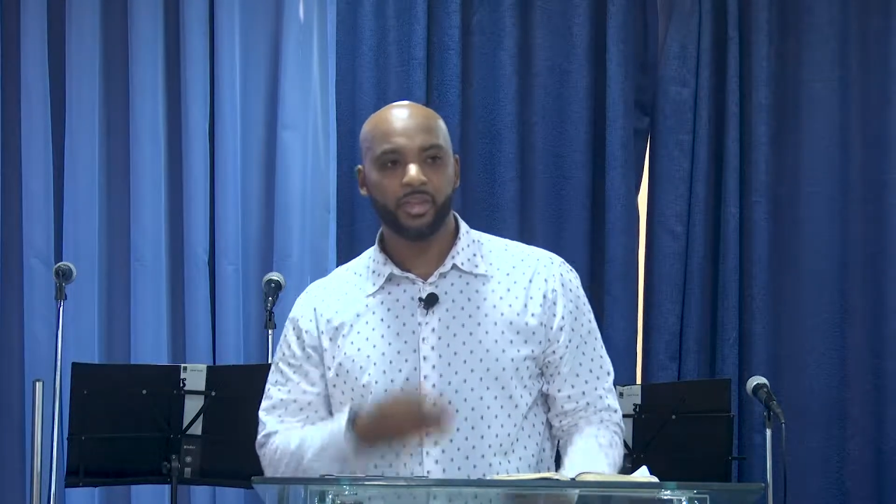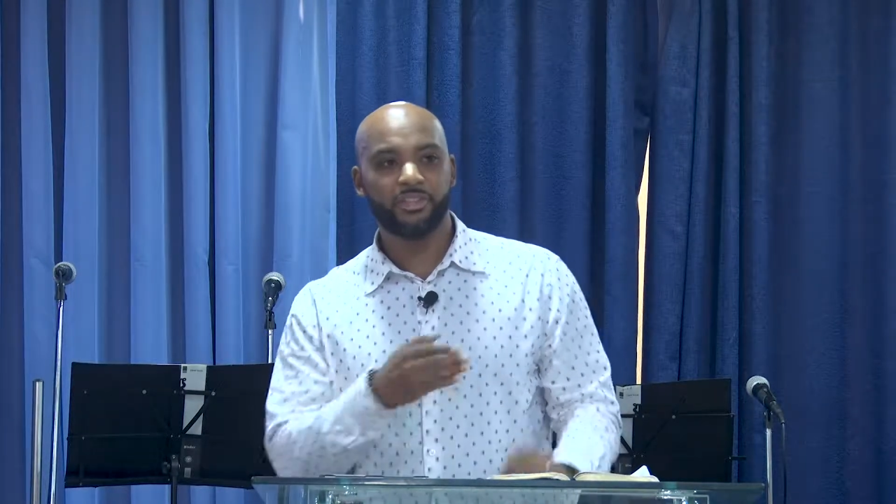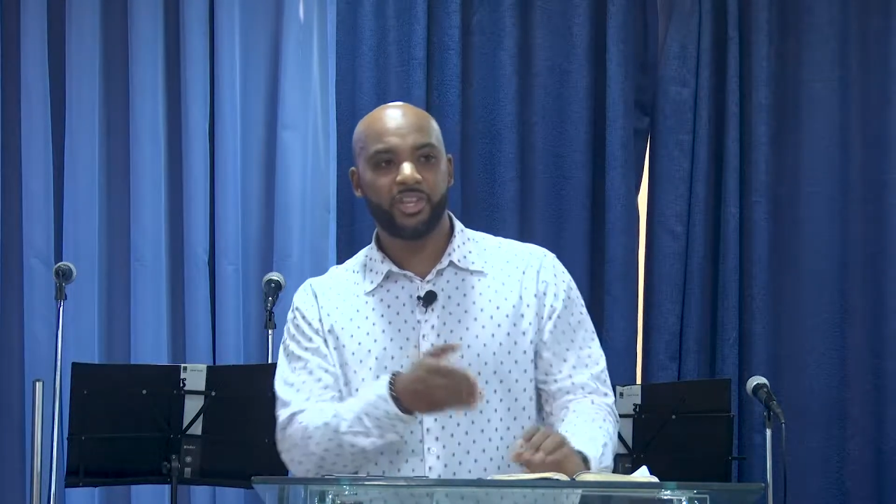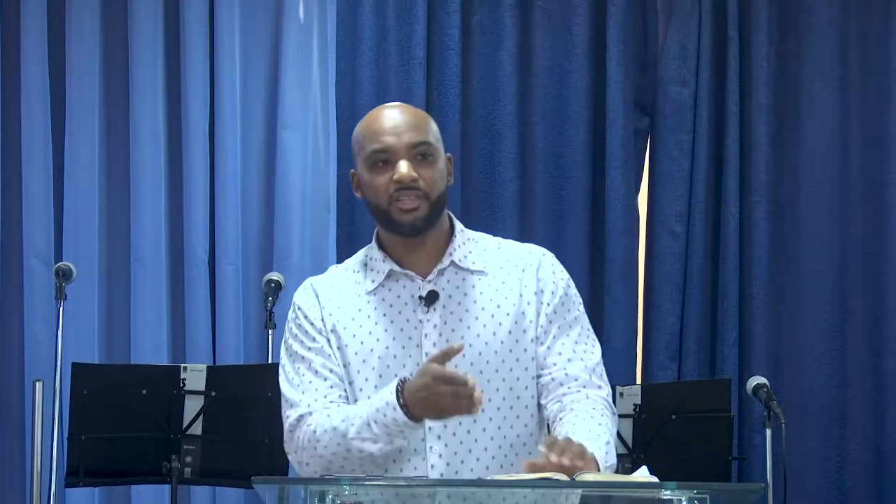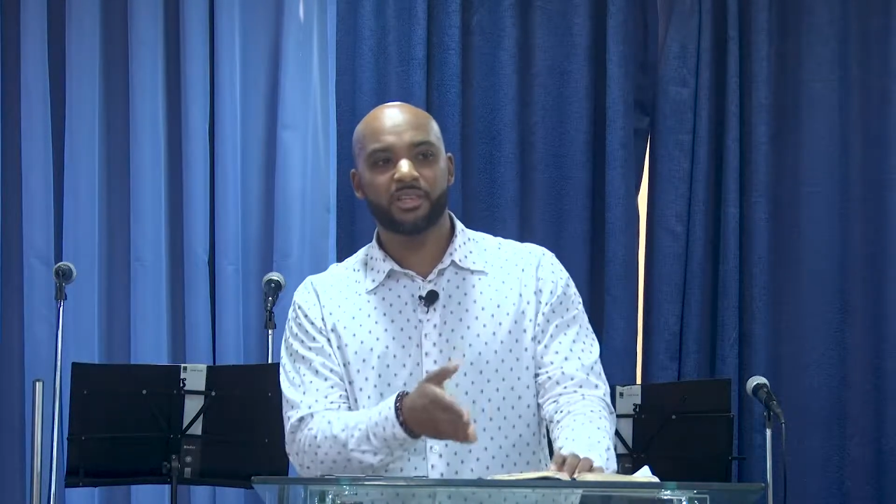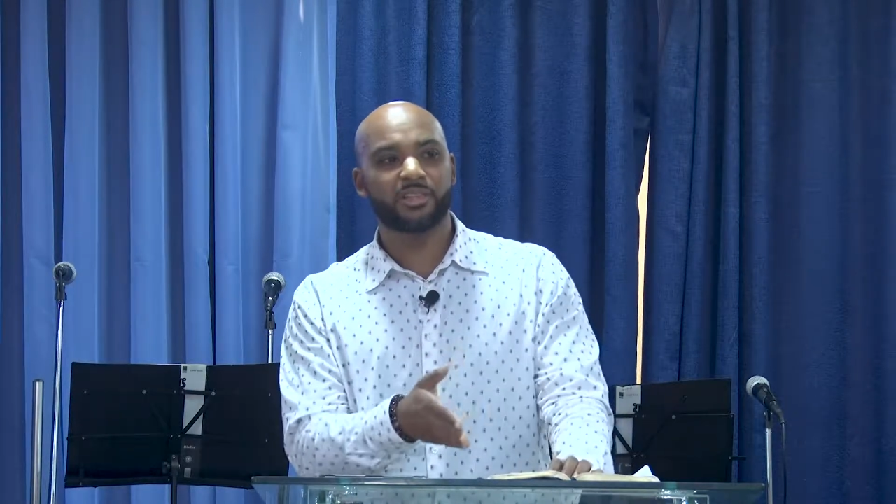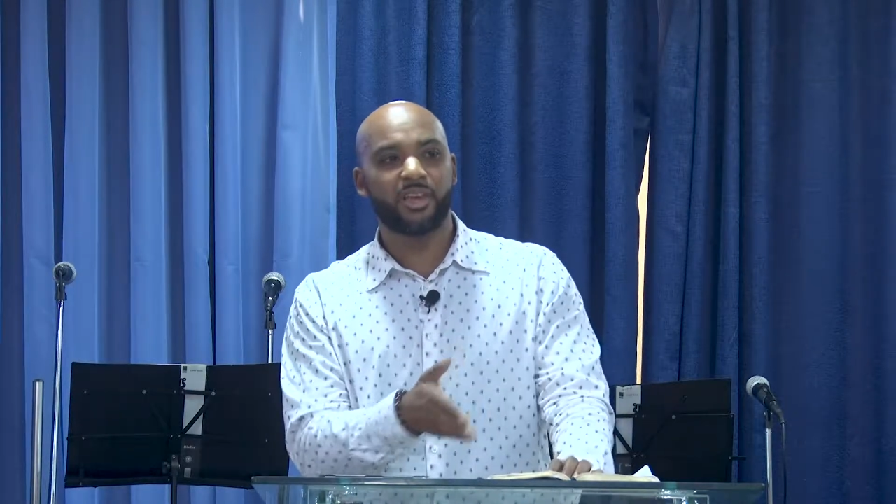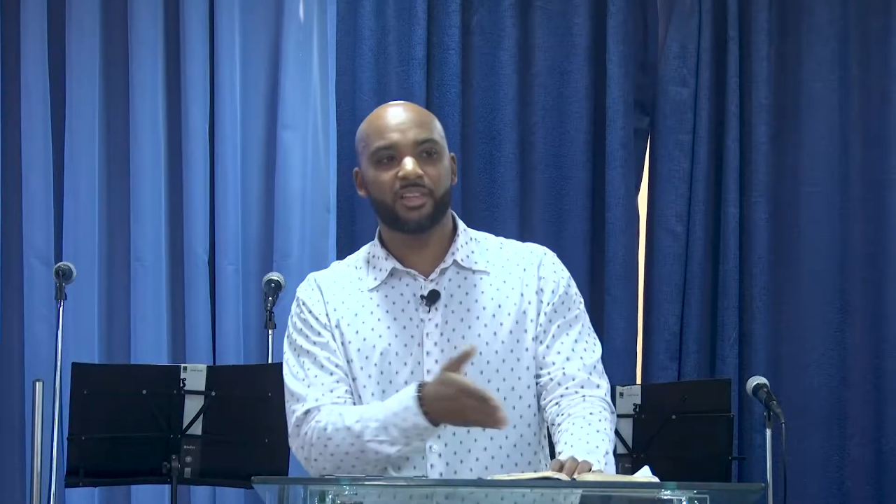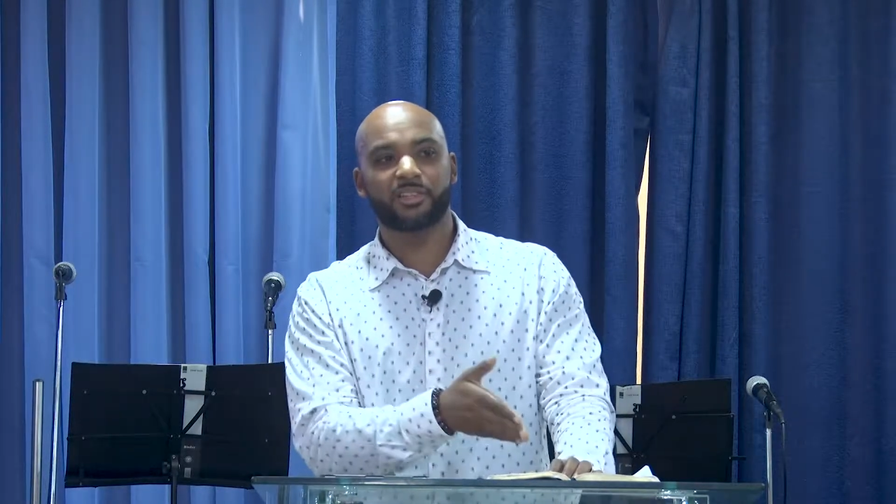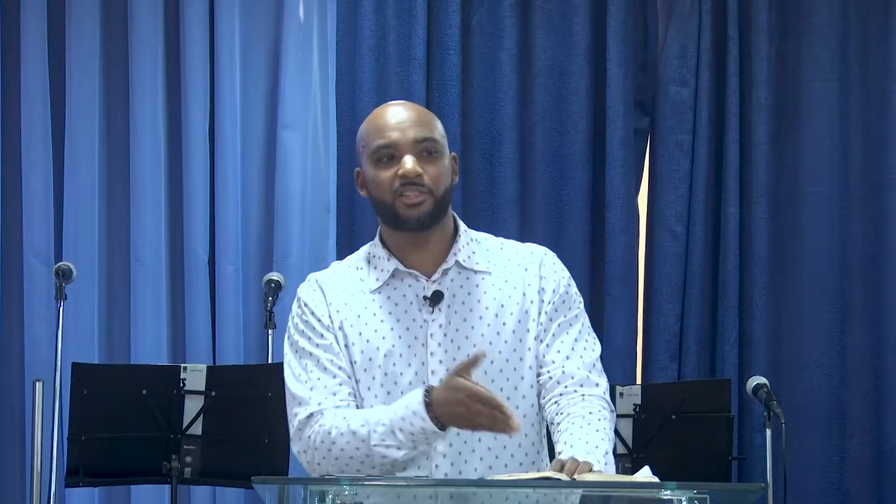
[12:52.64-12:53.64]

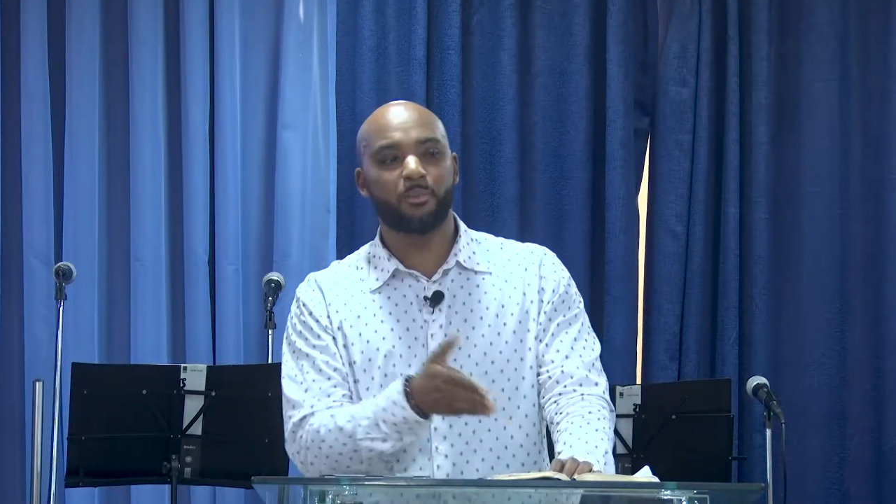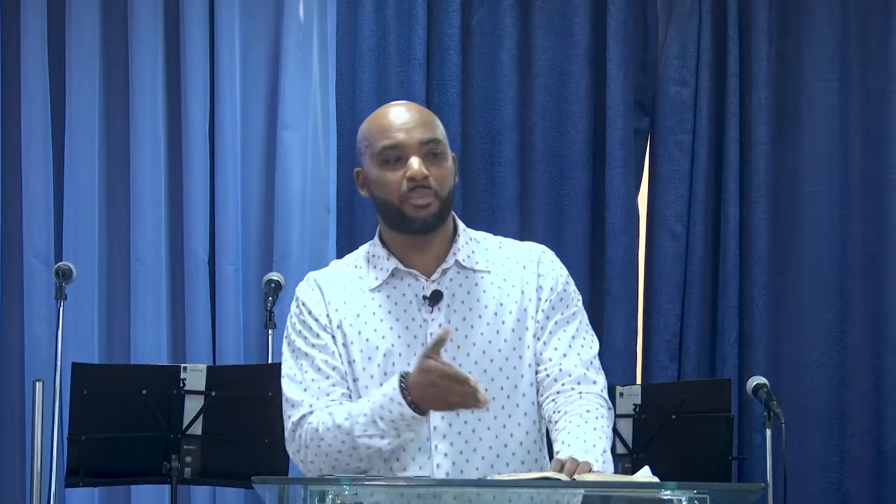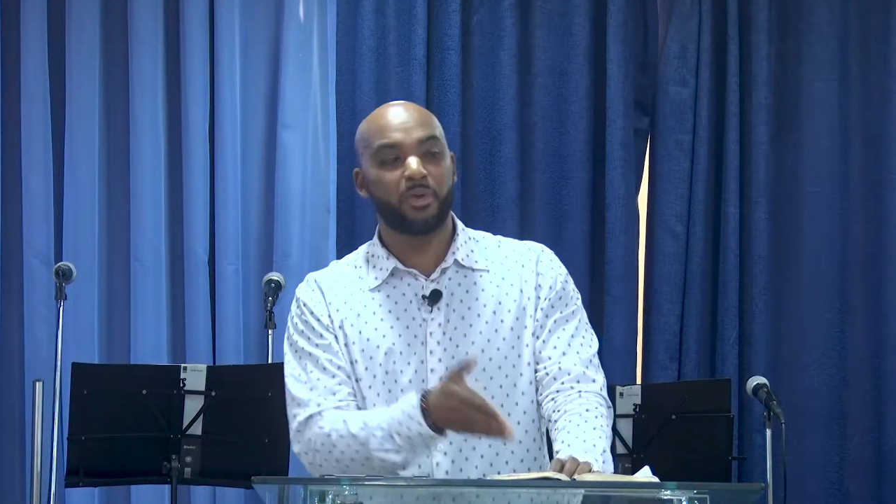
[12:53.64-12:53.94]
Jesus is com